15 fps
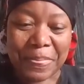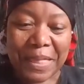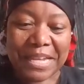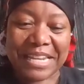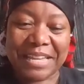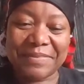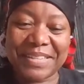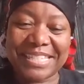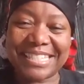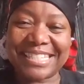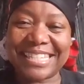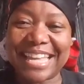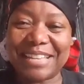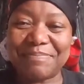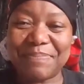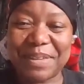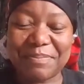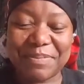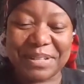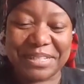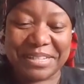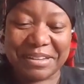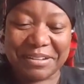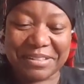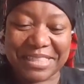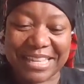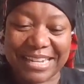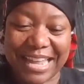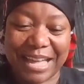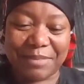Let me just let people know
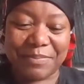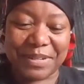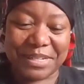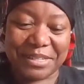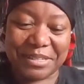that I'm on